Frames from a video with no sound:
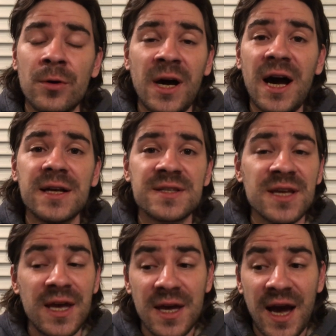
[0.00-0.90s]
heart.
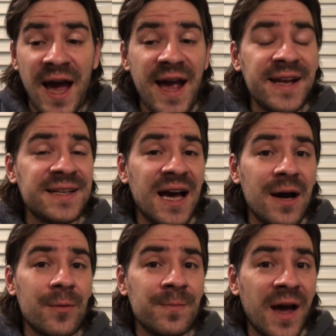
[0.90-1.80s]
And
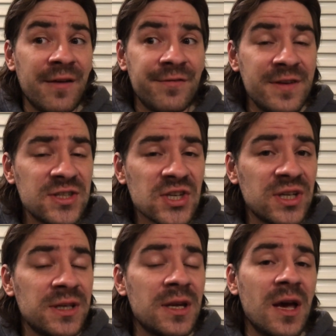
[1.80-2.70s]
that
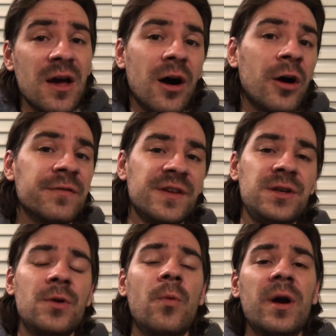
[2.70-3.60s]
vision of the
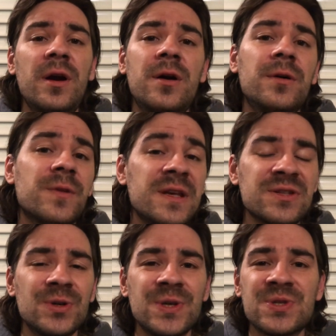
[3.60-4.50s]
new world is
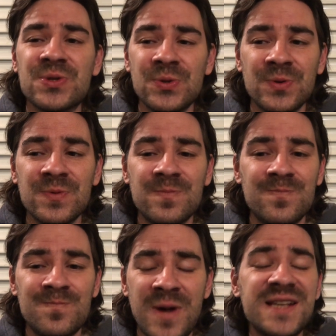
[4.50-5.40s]
going to
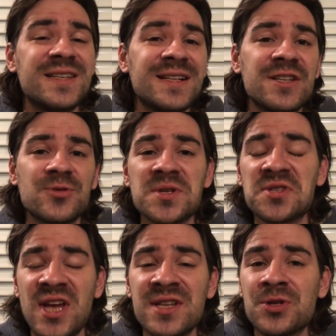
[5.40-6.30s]
basically
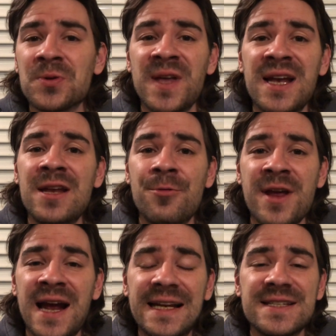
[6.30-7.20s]
transcend your daily
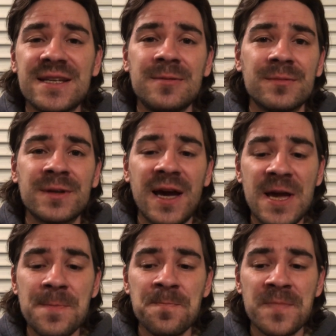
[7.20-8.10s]
reality,
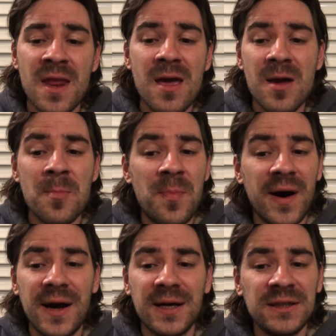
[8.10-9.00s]
okay?
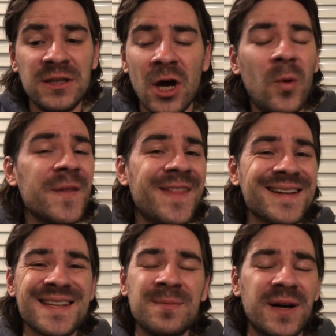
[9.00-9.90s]
But no one
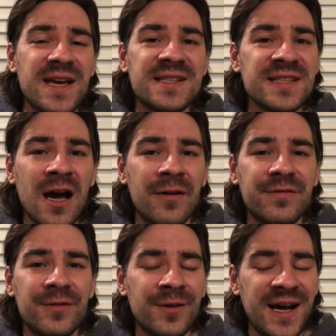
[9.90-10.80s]
does it by
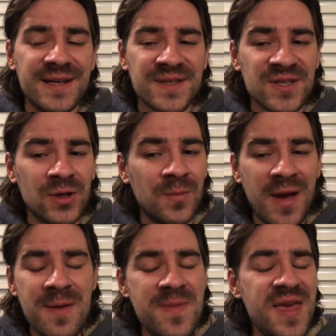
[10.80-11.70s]
itself, all right? So
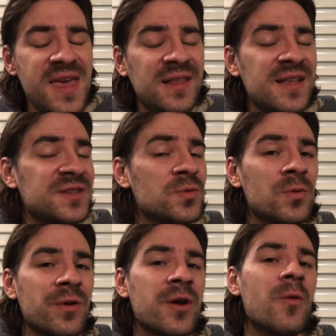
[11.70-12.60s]
maybe this
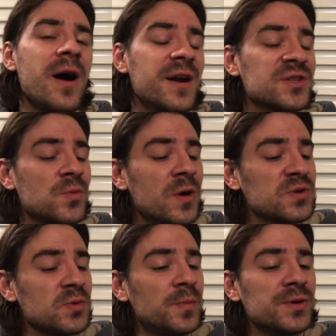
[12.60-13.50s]
will require as well
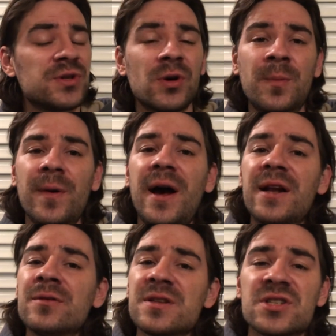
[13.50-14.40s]
to put your
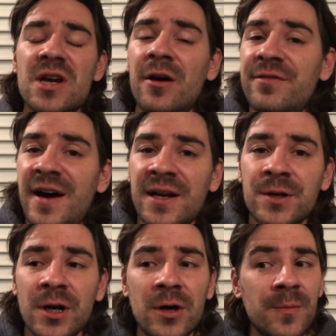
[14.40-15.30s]
pride on the shelf. I don't
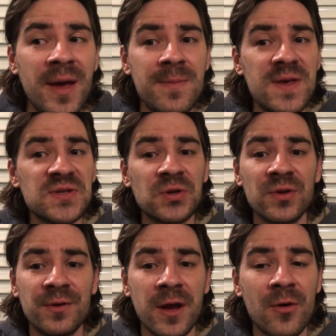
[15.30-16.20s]
know, maybe it's going
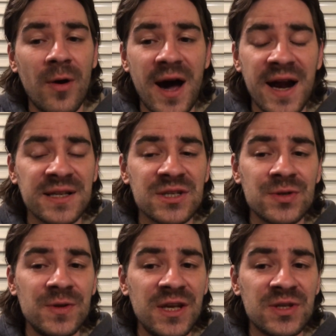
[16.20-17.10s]
to require that
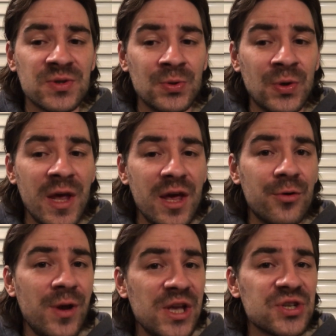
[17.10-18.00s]
you need to
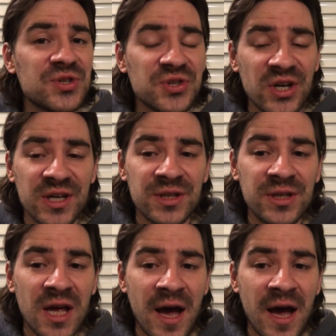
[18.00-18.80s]
reach a certain,